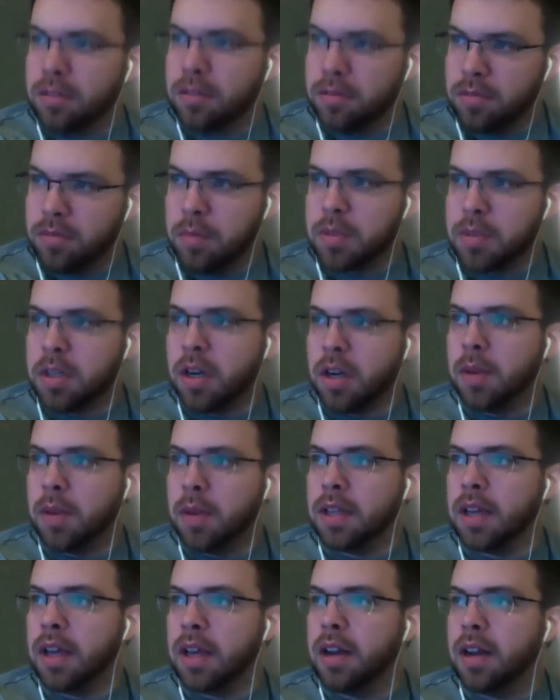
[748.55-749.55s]
I'm sorry about
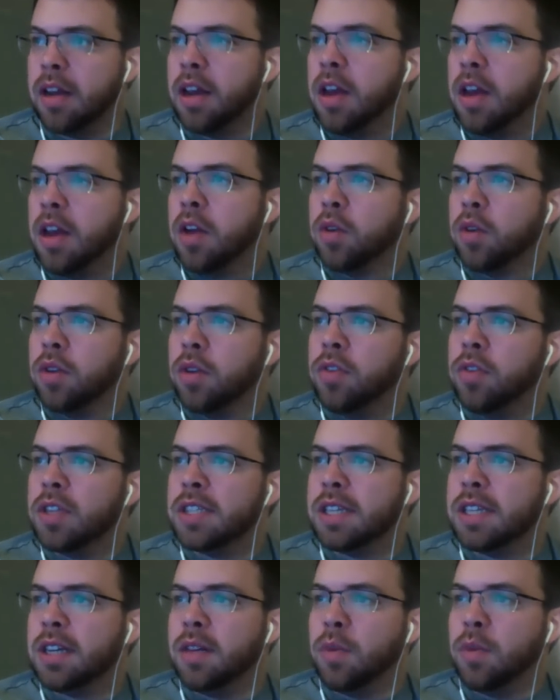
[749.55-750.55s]
that.
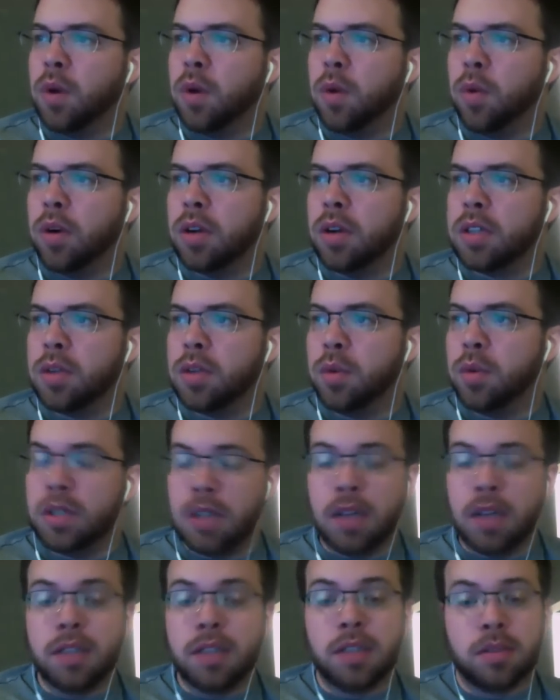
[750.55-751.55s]
Revisiting what works and what
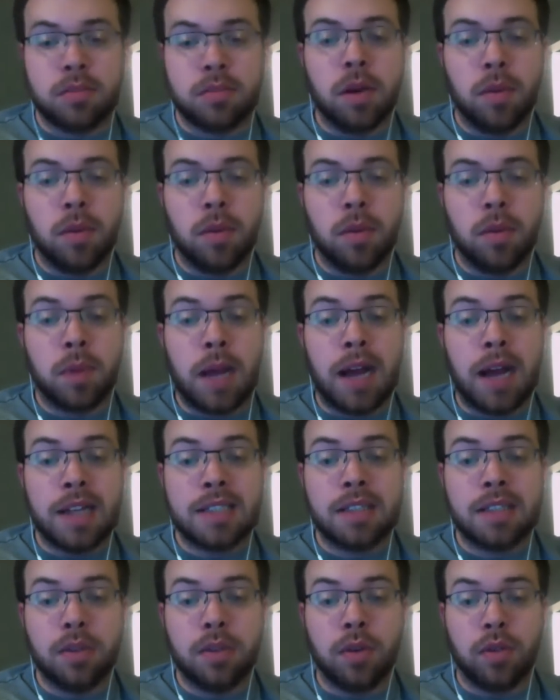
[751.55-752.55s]
doesn't.
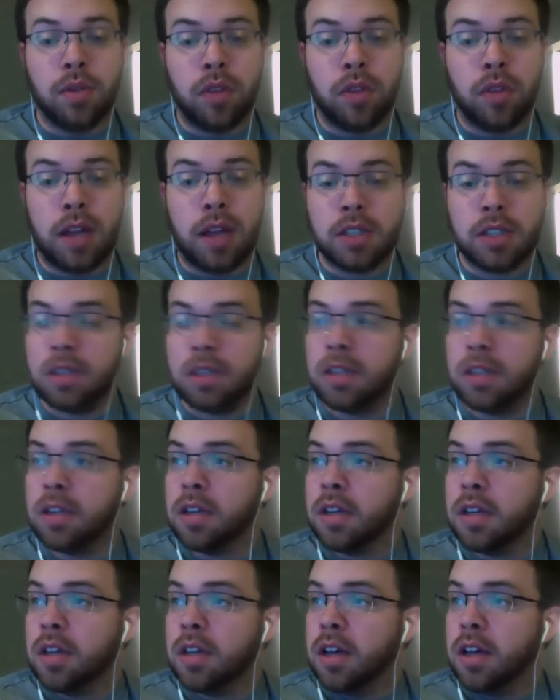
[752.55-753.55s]
Constant reflection.
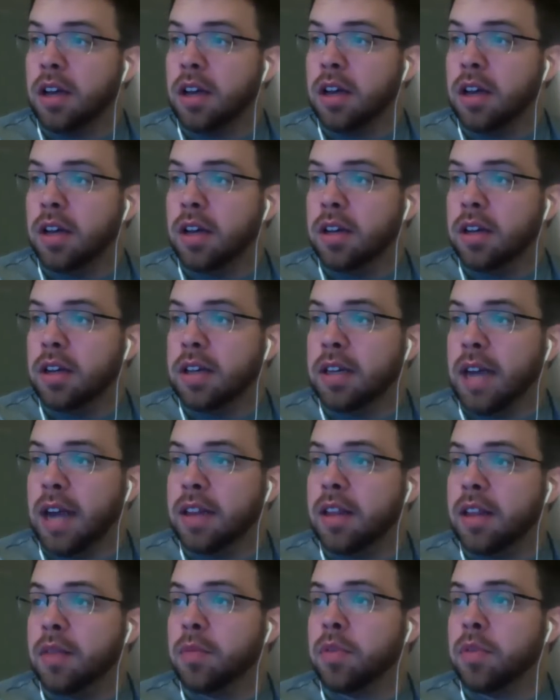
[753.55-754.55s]
Guide
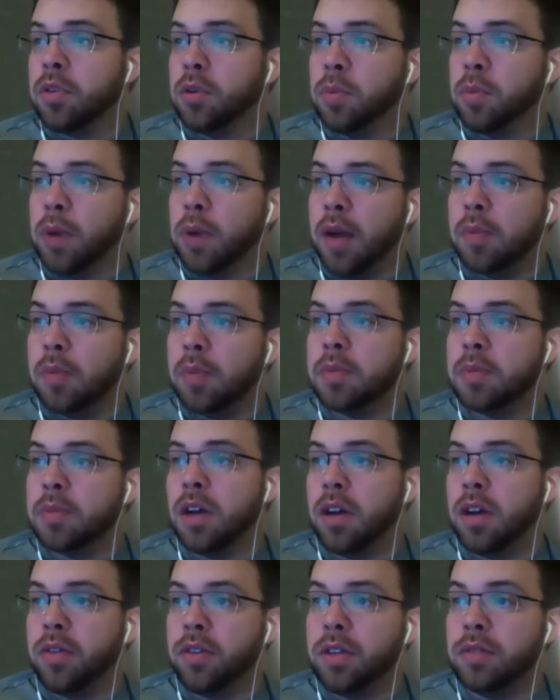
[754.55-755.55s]
them through problem
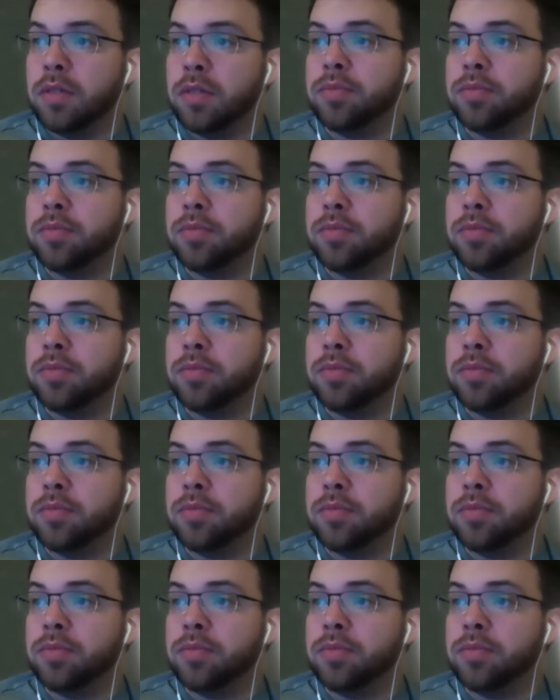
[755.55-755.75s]
solving,